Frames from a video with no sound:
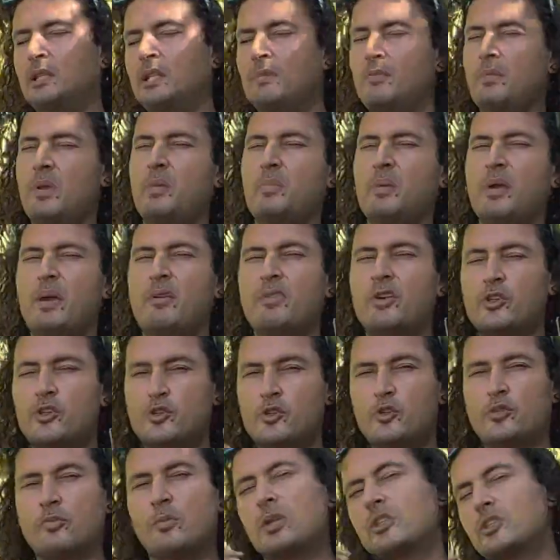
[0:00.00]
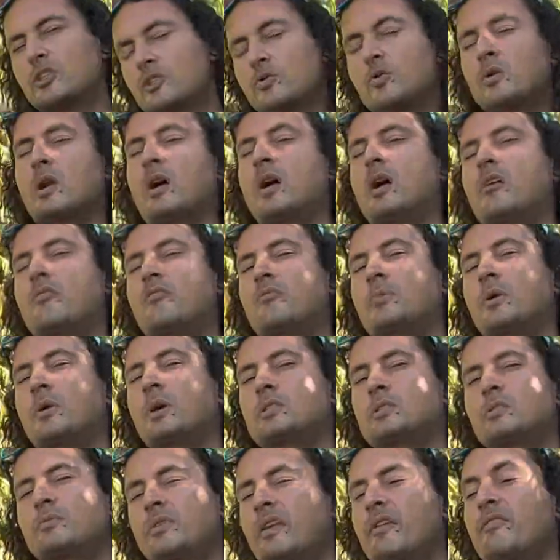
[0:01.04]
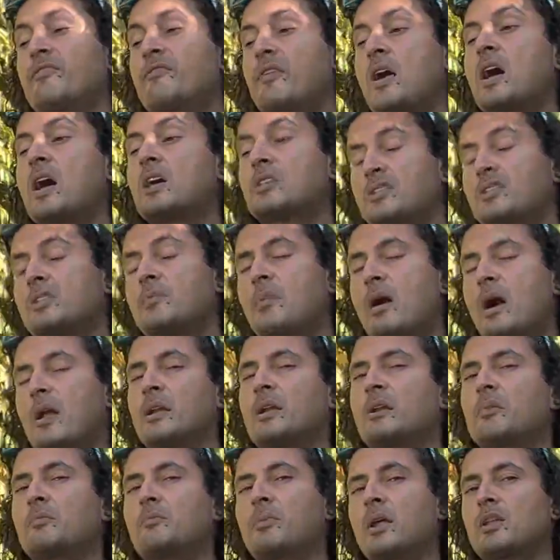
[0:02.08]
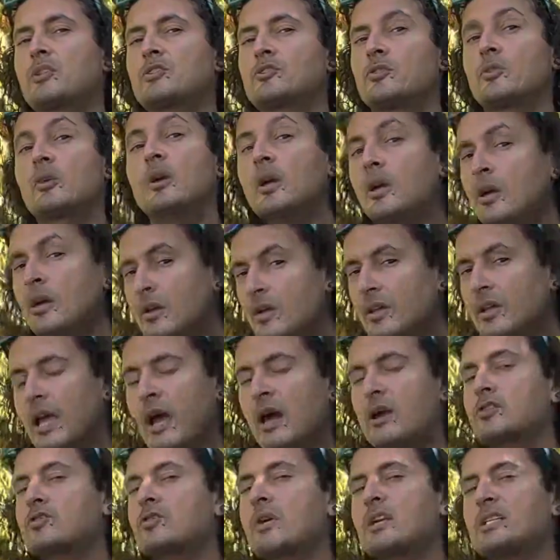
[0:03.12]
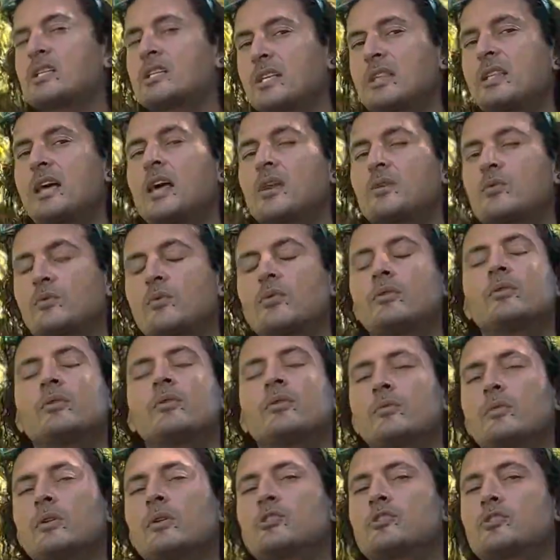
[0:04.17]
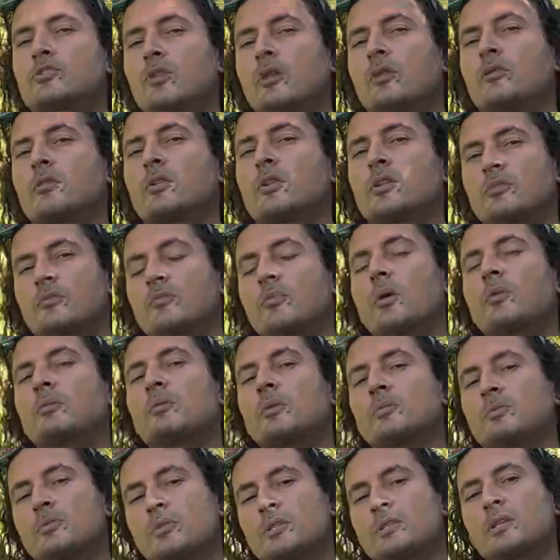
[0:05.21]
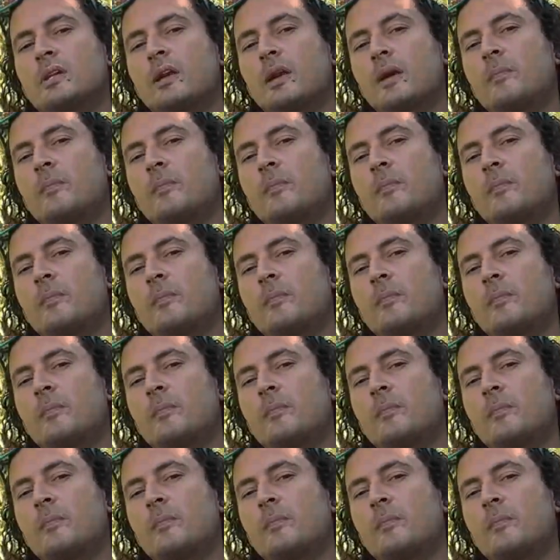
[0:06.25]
maybe every 2 months, 2.5 months. They're fast demanding plants, so counteracting that will solve lots of problems. Yeah.